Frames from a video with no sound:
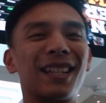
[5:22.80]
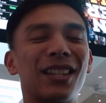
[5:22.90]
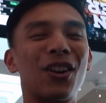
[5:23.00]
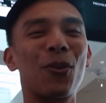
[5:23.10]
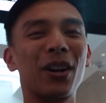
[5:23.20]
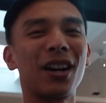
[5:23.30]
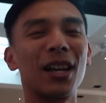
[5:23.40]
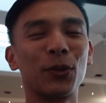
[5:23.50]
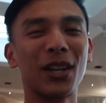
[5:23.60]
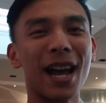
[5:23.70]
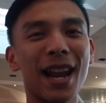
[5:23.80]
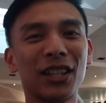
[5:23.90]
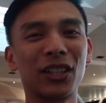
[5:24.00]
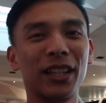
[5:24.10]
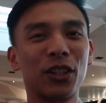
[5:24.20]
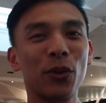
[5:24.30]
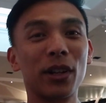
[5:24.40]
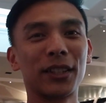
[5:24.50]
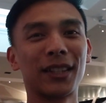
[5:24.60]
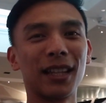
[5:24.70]
You know what guys, we can't actually do
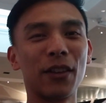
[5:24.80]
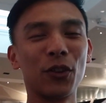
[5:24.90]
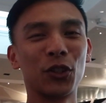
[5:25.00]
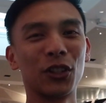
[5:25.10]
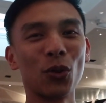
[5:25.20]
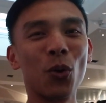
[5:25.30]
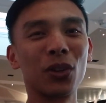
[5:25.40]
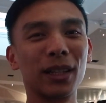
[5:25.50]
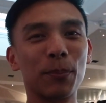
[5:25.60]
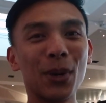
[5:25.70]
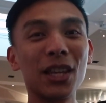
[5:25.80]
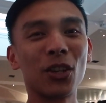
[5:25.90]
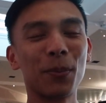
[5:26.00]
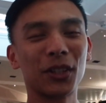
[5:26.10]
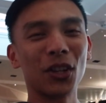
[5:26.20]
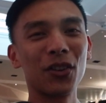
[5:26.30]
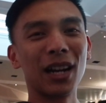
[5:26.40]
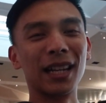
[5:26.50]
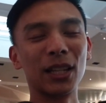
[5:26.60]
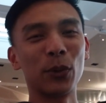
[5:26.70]
a Sydney versus Auckland beach episode
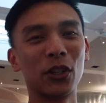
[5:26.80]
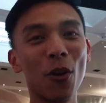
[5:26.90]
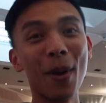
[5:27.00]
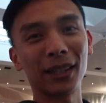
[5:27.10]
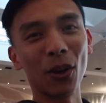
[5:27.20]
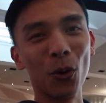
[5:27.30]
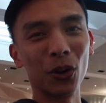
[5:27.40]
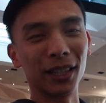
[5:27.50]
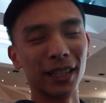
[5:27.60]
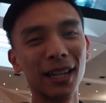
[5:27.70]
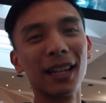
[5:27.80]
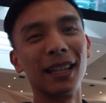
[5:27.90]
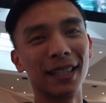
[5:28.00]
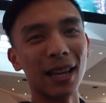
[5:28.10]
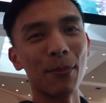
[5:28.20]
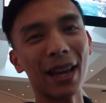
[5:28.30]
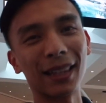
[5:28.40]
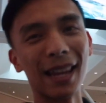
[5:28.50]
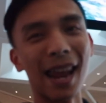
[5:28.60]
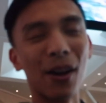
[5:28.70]
unless we go back to Auckland. Let's head back
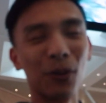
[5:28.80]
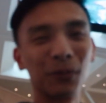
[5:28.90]
there now.